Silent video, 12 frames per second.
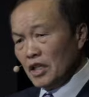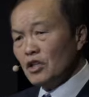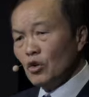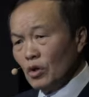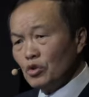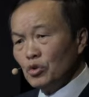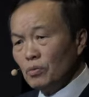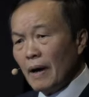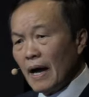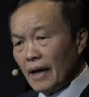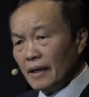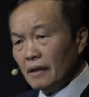equal to
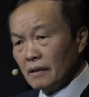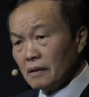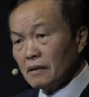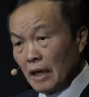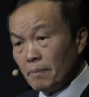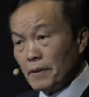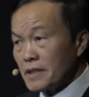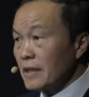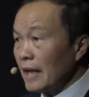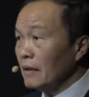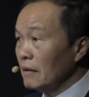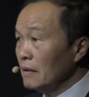my
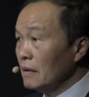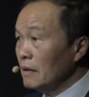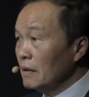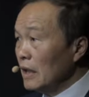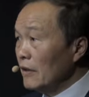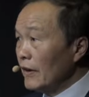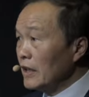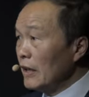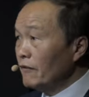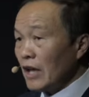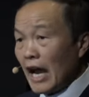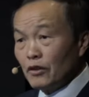10%. If I
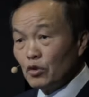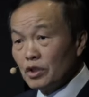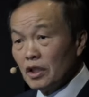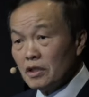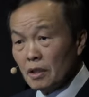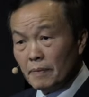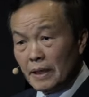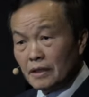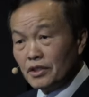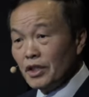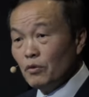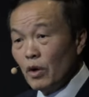give tithe to church, it
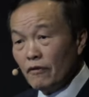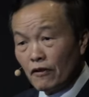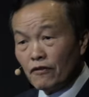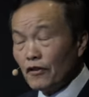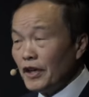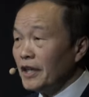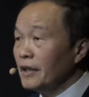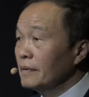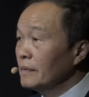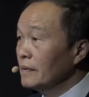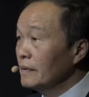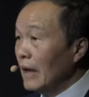means she work for free.
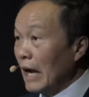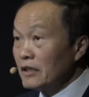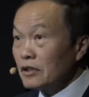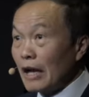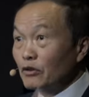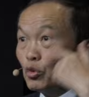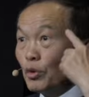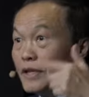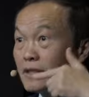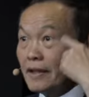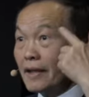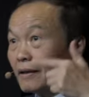I tried to
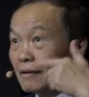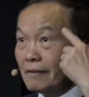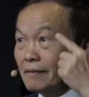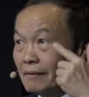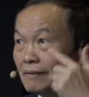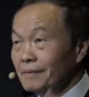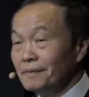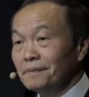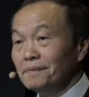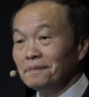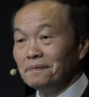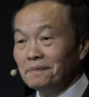reasoning.
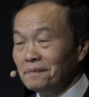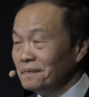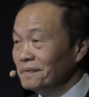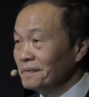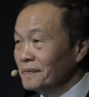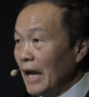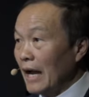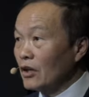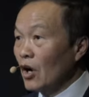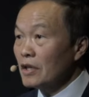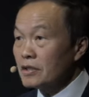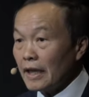And
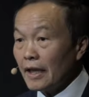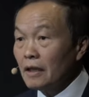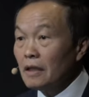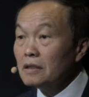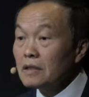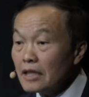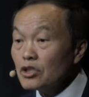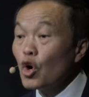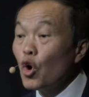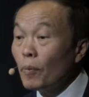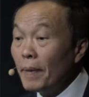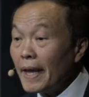God said, just
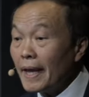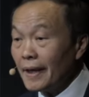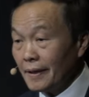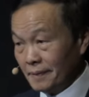obey.